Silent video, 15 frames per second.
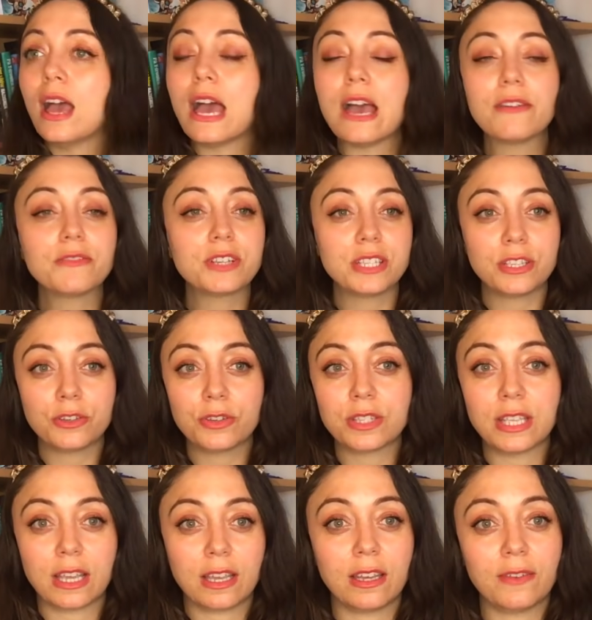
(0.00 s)
Every single
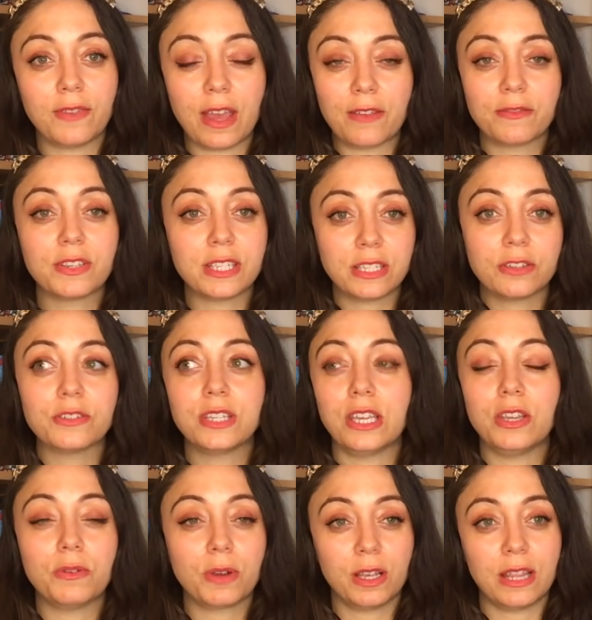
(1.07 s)
second of every single
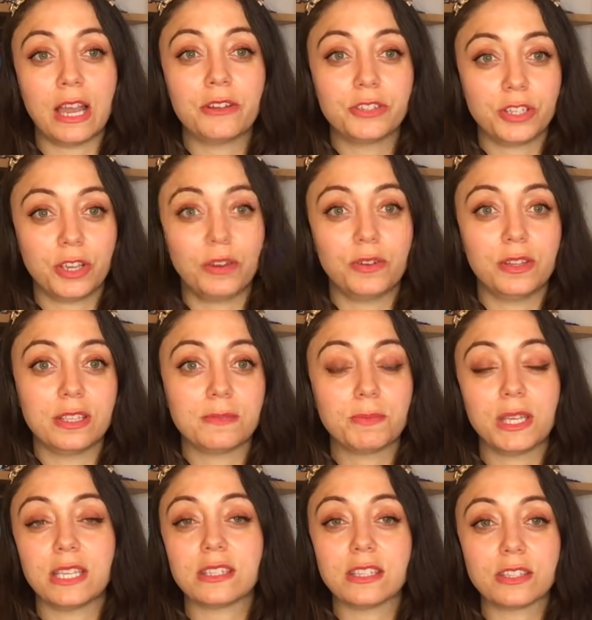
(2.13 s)
day you are allowed to go to this
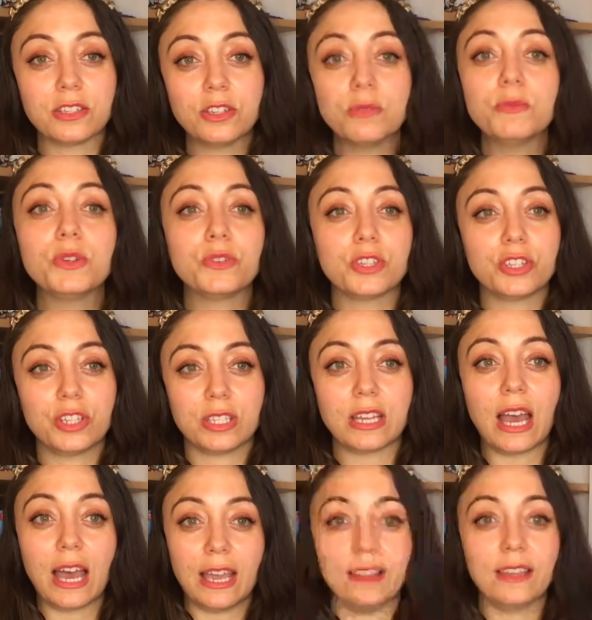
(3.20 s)
place. This new moon is just
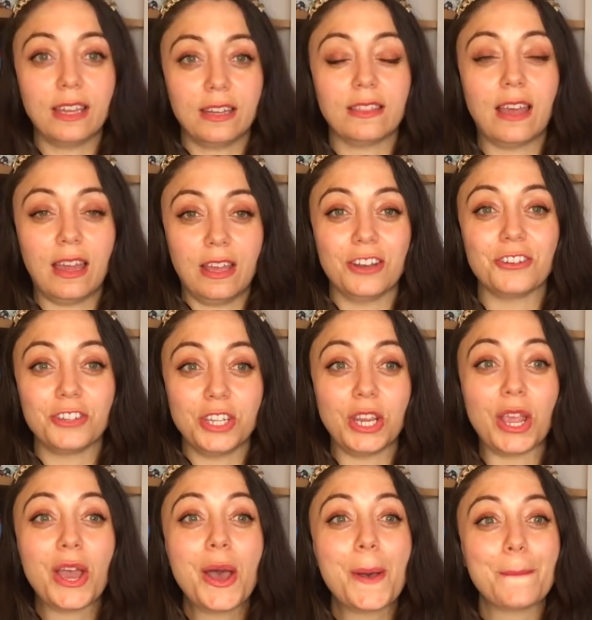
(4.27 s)
highlighting that
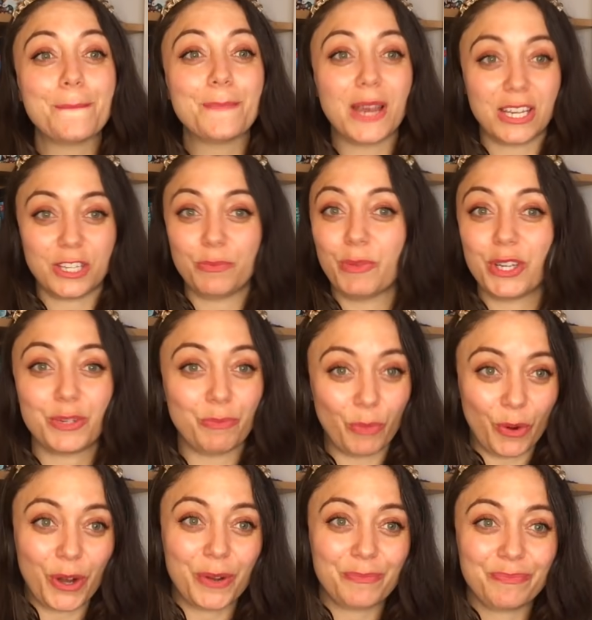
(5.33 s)
energy much, much
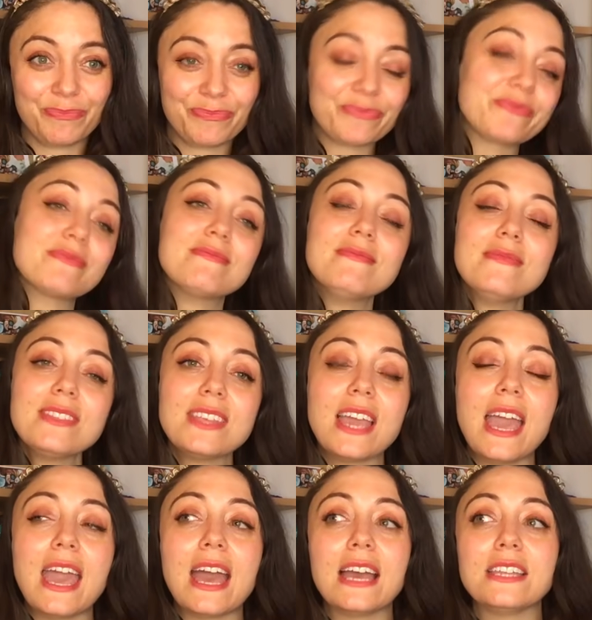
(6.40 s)
more.
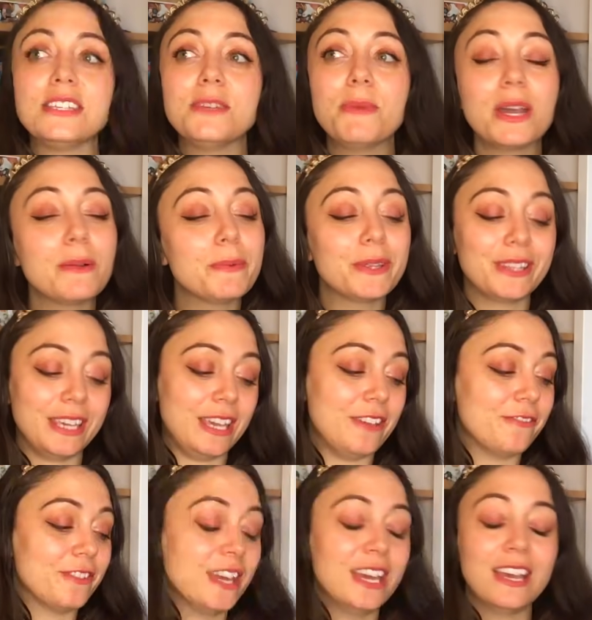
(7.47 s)
And you better
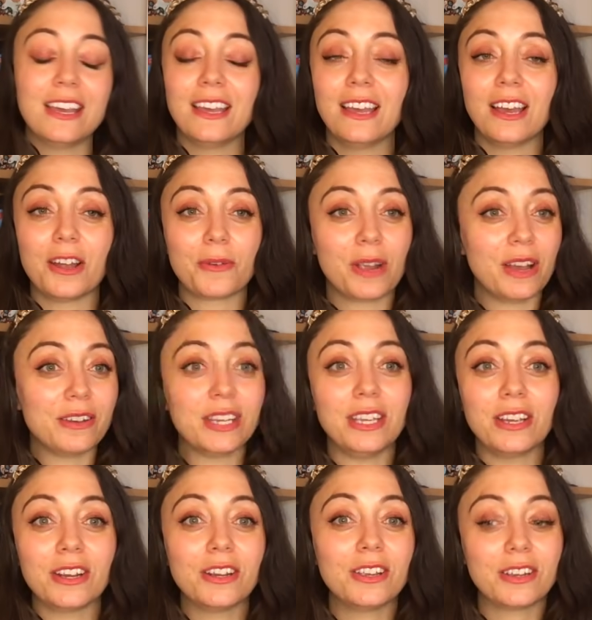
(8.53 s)
believe around
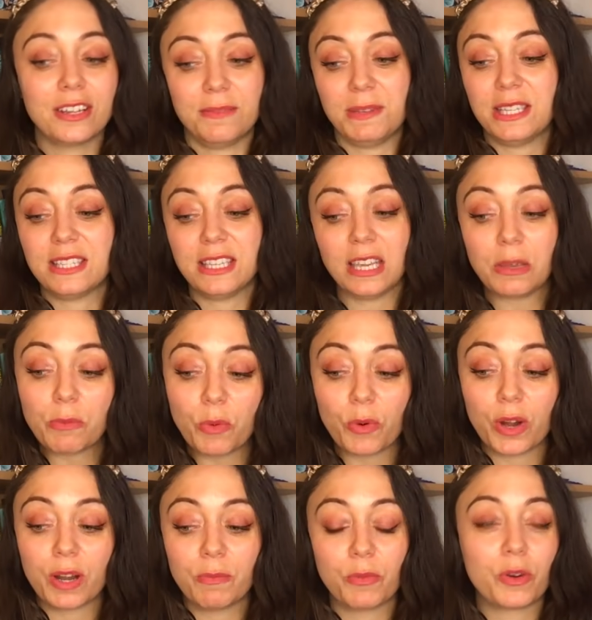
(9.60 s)
here you're going to be seeing
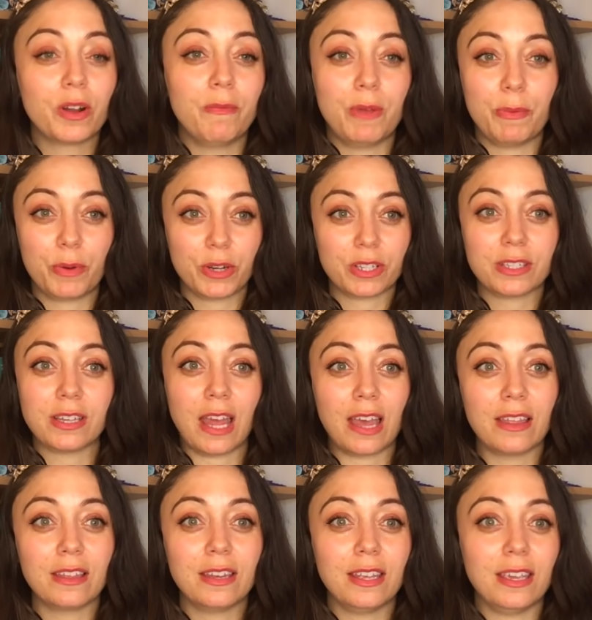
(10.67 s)
more and more of my
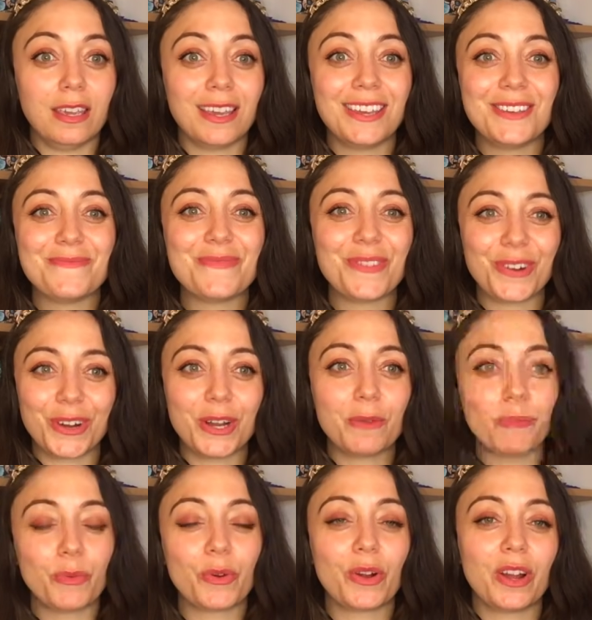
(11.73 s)
personality and more
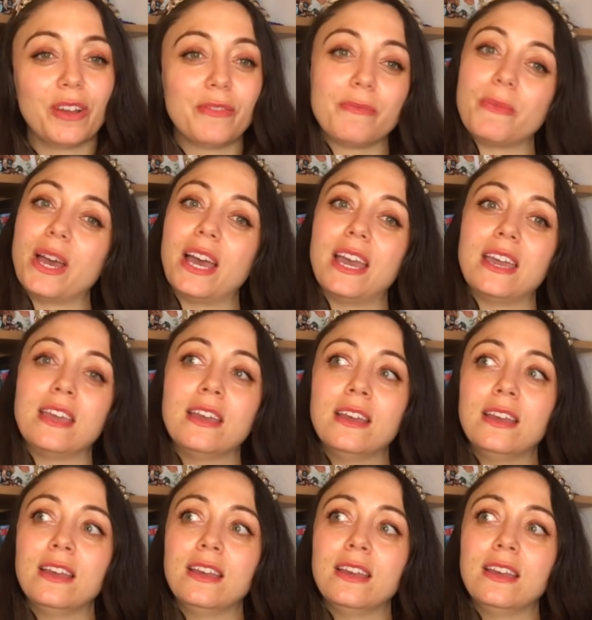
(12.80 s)
of my